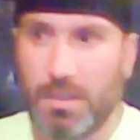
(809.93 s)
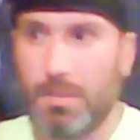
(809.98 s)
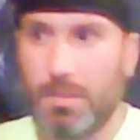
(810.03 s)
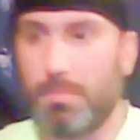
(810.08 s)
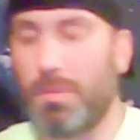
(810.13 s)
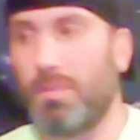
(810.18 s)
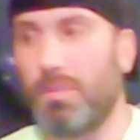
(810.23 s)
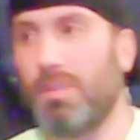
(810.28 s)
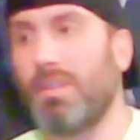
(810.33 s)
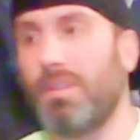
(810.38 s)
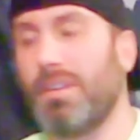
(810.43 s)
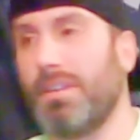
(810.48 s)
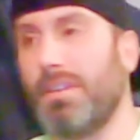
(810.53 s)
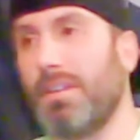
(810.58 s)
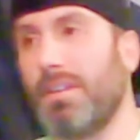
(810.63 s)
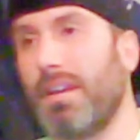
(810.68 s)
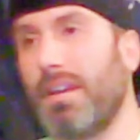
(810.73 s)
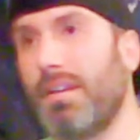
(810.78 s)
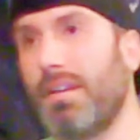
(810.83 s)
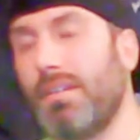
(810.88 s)
But really,
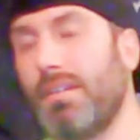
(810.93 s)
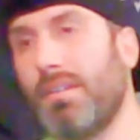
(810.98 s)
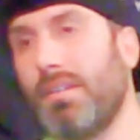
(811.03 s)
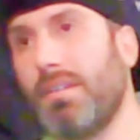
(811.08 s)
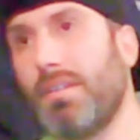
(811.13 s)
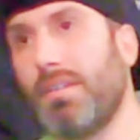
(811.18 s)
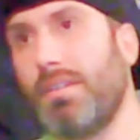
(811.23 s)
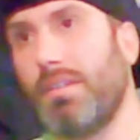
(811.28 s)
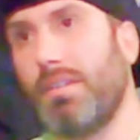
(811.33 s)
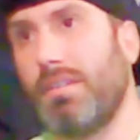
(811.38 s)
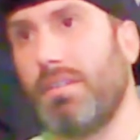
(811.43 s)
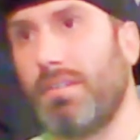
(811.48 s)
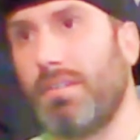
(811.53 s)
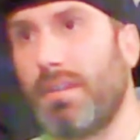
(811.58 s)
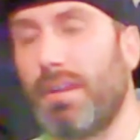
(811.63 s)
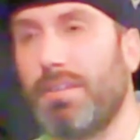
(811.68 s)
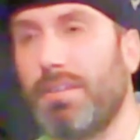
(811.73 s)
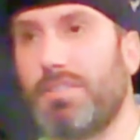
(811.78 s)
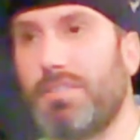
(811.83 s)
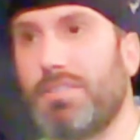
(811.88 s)
you gotta
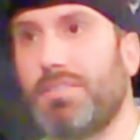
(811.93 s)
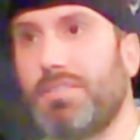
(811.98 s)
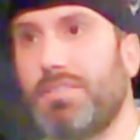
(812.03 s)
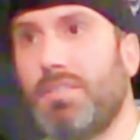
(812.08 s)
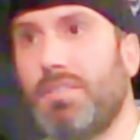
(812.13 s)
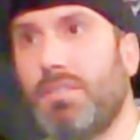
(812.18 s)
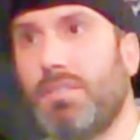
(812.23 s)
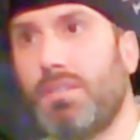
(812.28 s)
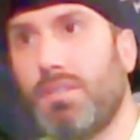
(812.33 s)
just